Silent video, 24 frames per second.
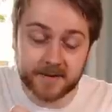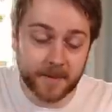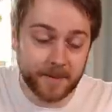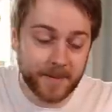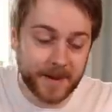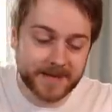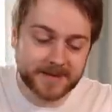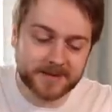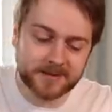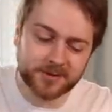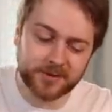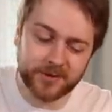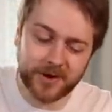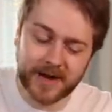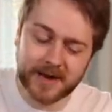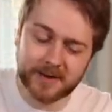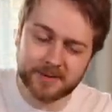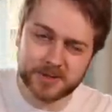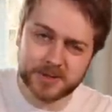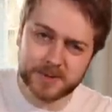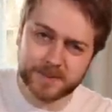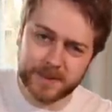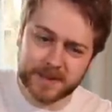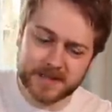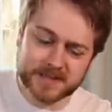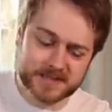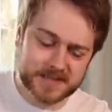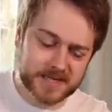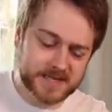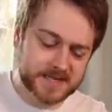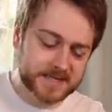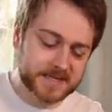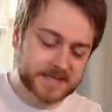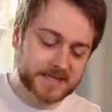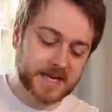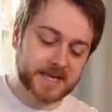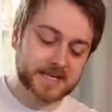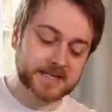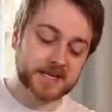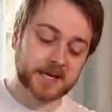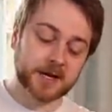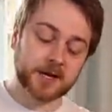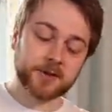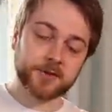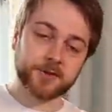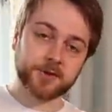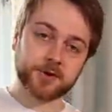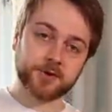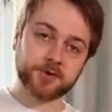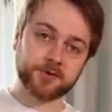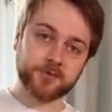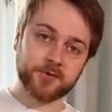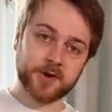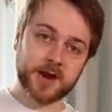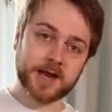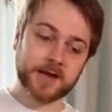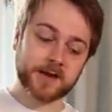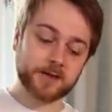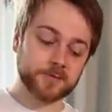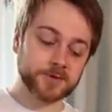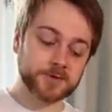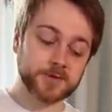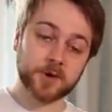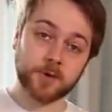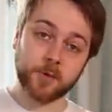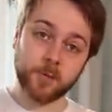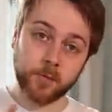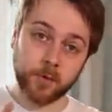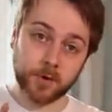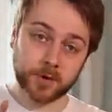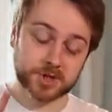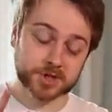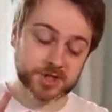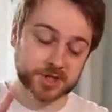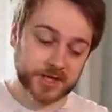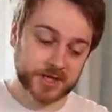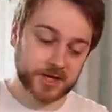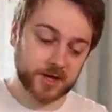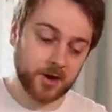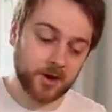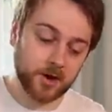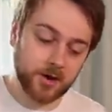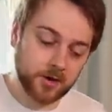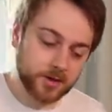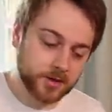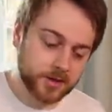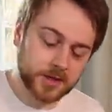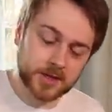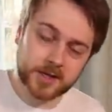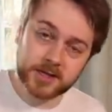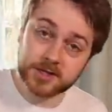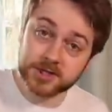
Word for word: the battleground, but instead the crowd watching on.